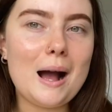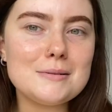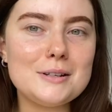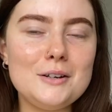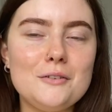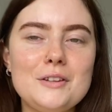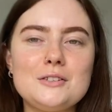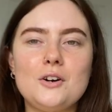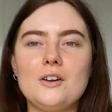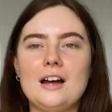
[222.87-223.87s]
absolutely love
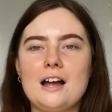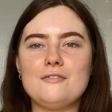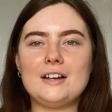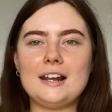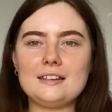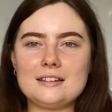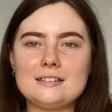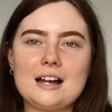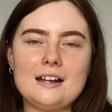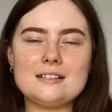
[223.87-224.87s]
this colour I feel like
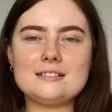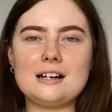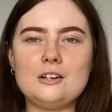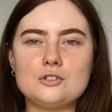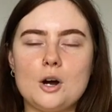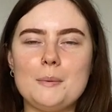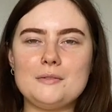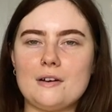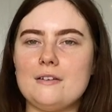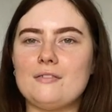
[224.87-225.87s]
this kind of style top
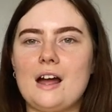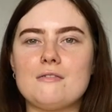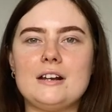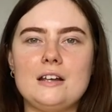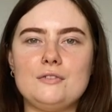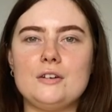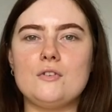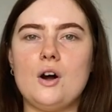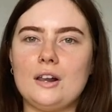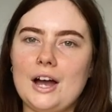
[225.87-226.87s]
is very flattering if
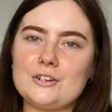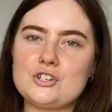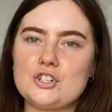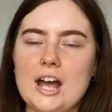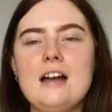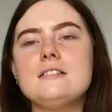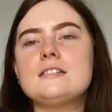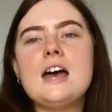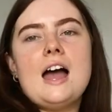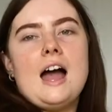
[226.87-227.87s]
you've got a larger chest